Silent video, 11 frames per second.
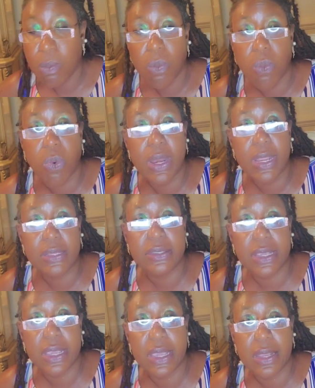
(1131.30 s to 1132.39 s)
what it
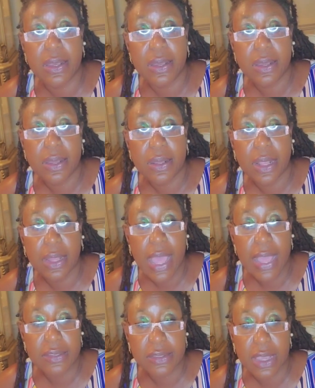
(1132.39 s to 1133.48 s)
did the
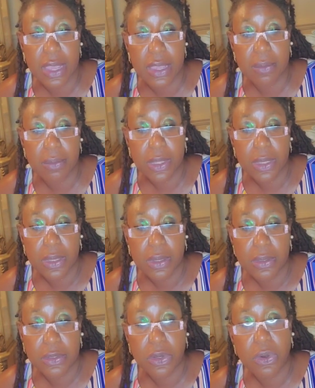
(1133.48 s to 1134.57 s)
last time.
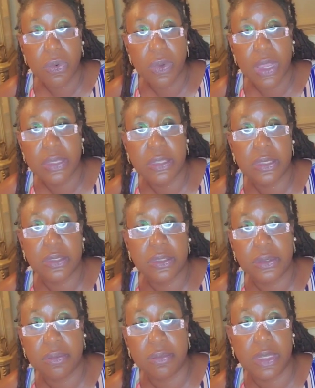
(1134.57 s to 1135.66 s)
So it just
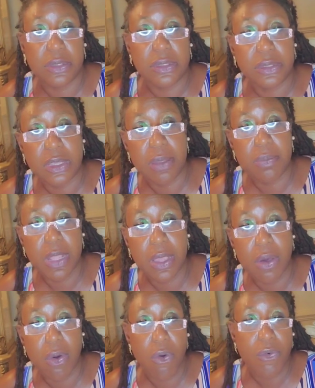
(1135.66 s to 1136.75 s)
does the same
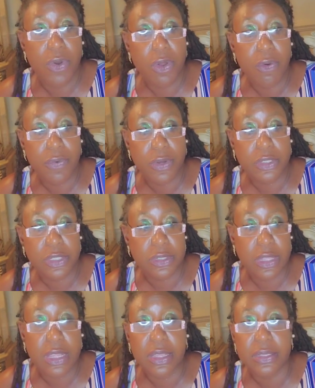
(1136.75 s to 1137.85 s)
thing over and over. Just
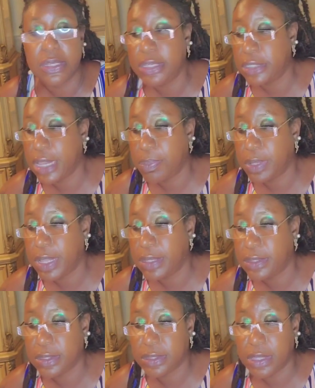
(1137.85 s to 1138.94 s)
like the DJ
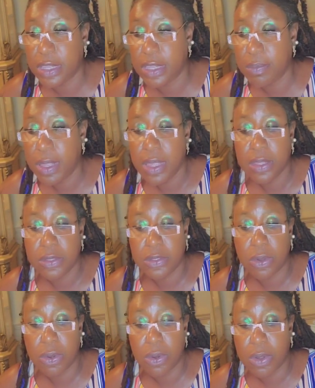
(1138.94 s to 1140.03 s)
plays the same
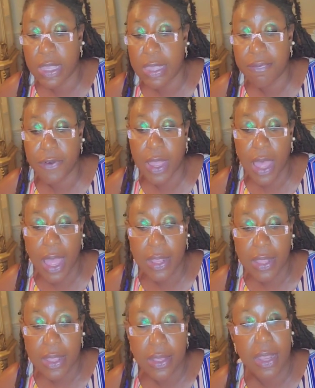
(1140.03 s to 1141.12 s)
song. He forgot
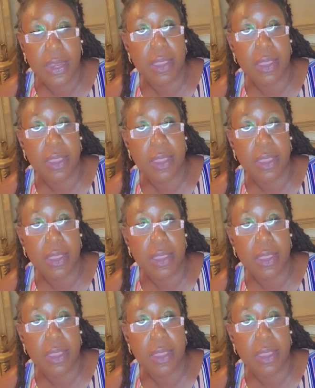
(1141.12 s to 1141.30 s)
that